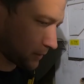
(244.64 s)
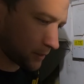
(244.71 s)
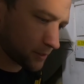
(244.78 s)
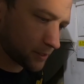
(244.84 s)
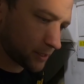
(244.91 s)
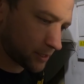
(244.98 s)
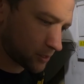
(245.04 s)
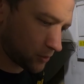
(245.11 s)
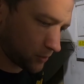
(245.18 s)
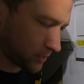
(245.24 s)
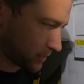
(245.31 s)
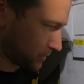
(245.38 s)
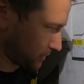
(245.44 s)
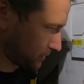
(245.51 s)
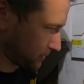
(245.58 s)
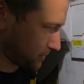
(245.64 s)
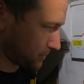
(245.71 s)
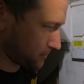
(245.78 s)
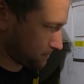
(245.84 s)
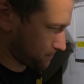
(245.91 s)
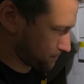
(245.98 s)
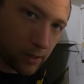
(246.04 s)
That sits on there like
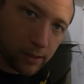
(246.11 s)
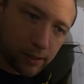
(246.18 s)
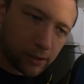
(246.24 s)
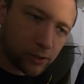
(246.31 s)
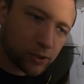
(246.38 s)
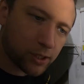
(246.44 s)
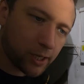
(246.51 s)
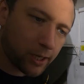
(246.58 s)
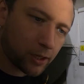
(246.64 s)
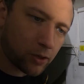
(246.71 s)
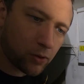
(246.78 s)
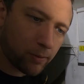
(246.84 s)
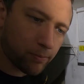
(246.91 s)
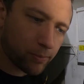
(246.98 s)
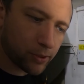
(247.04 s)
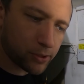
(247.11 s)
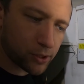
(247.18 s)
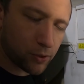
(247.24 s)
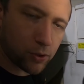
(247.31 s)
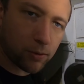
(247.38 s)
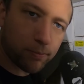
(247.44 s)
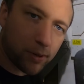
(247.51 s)
that. And then you just take your
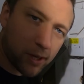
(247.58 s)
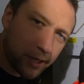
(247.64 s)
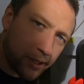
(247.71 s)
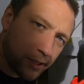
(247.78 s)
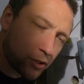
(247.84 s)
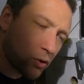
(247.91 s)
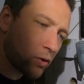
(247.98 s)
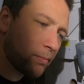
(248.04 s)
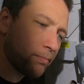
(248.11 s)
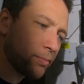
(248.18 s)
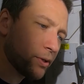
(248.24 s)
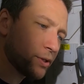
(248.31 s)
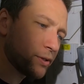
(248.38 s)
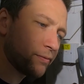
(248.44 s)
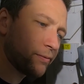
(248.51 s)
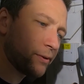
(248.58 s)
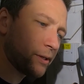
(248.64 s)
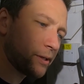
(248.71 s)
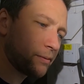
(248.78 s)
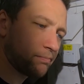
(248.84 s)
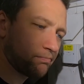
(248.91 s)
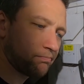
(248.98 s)
crimpers. You can buy these crimpers
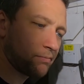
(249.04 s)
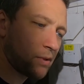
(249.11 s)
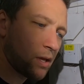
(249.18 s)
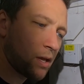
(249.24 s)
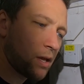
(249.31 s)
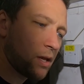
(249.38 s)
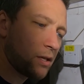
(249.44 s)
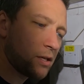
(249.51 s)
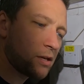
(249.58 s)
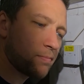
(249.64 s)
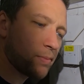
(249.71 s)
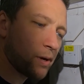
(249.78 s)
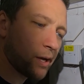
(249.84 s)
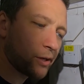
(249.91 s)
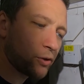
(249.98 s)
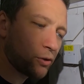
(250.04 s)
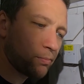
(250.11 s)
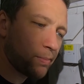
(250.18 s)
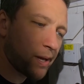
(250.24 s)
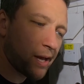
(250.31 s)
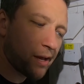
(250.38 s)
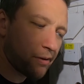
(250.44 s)
for, you can buy a
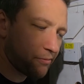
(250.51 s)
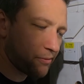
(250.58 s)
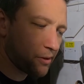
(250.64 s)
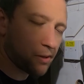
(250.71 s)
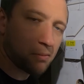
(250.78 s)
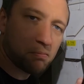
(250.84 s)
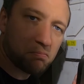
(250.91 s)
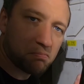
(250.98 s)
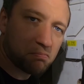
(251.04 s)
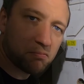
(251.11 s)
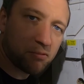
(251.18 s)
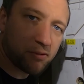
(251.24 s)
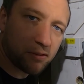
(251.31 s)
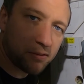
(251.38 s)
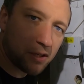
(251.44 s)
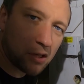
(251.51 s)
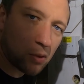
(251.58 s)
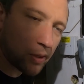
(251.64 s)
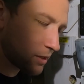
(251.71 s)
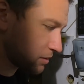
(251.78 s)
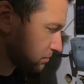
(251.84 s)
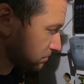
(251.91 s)
good pair for 50
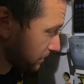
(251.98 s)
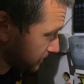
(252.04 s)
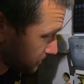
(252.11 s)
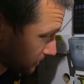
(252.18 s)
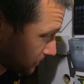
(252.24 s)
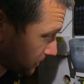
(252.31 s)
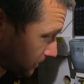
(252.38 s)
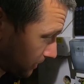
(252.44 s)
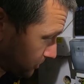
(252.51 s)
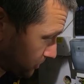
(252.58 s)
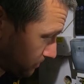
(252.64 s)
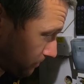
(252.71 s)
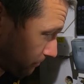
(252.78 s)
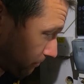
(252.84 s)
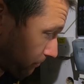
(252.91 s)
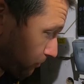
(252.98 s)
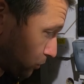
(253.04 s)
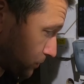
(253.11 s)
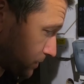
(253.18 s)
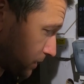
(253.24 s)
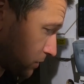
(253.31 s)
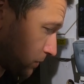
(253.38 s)
quid. Less than that, actually, even
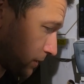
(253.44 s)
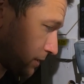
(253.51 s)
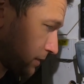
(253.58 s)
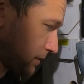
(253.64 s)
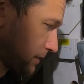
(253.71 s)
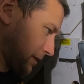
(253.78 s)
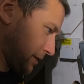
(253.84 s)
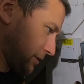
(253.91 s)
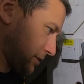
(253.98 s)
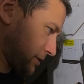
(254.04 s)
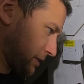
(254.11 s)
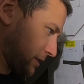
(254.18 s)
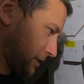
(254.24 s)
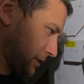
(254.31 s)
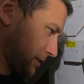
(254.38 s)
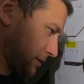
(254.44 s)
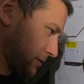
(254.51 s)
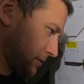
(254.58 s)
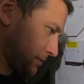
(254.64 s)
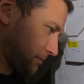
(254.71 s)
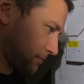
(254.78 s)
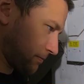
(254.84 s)
40 quid. And you just slide it
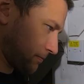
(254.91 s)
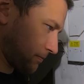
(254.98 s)
on.